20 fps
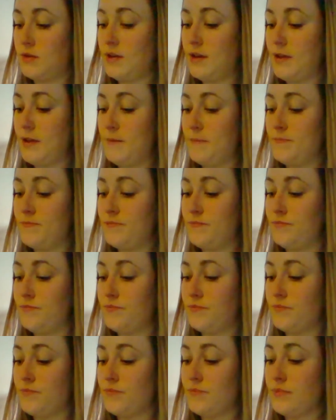Okay,
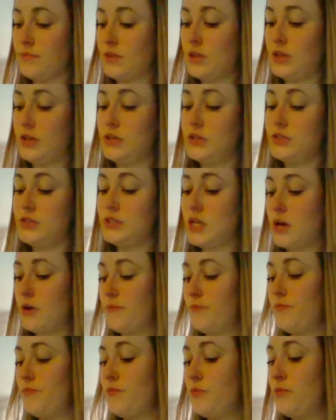
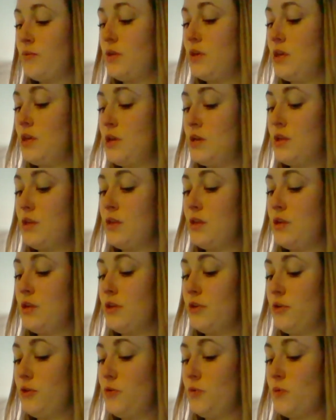so
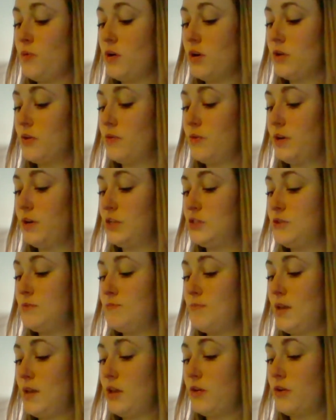you are going to
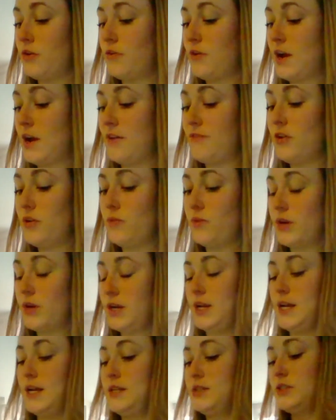make your graphic
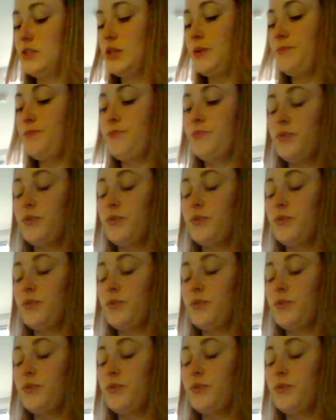organizer